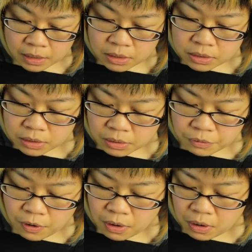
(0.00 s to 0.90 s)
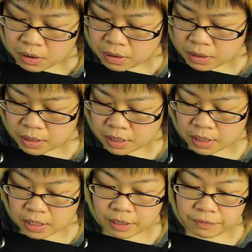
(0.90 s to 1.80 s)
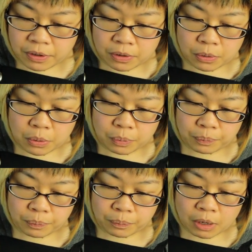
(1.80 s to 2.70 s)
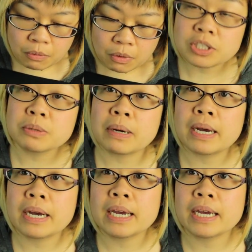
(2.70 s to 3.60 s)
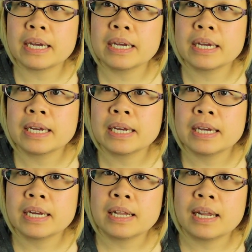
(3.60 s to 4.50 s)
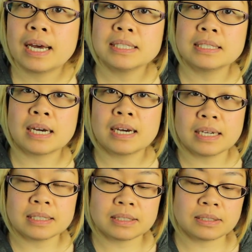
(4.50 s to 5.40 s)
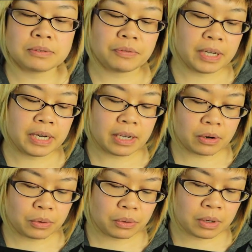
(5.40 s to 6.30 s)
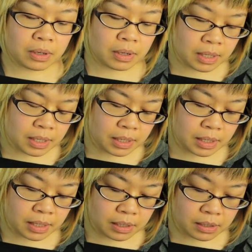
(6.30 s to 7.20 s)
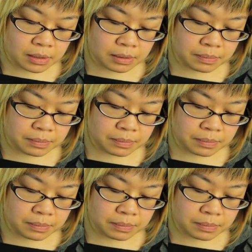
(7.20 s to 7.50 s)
So if you watch my last night's video, I